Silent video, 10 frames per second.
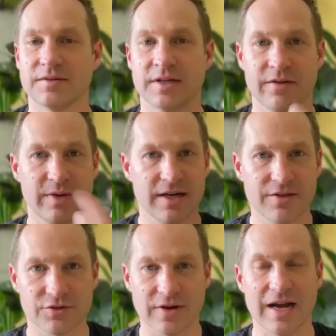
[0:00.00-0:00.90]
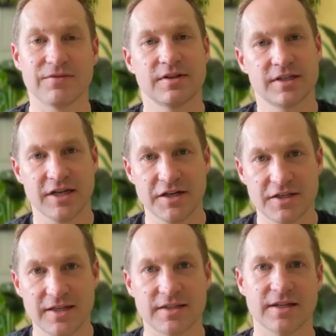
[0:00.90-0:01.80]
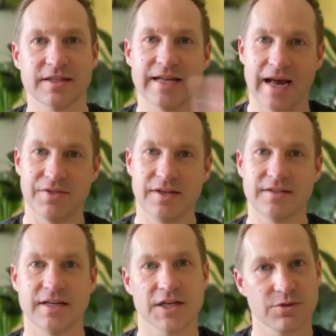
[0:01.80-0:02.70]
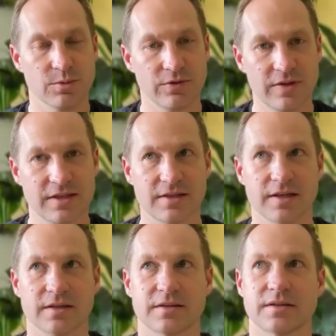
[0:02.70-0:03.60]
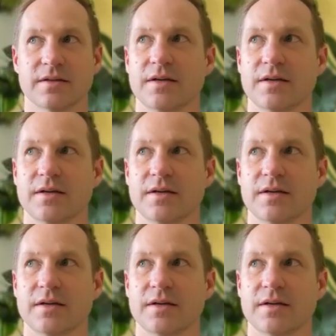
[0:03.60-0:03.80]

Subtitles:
Give me another draft. Change these things. Add these things. Remove these things.